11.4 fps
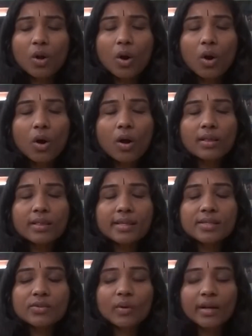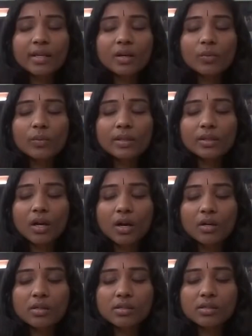All these running away
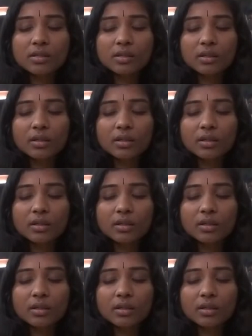thoughts.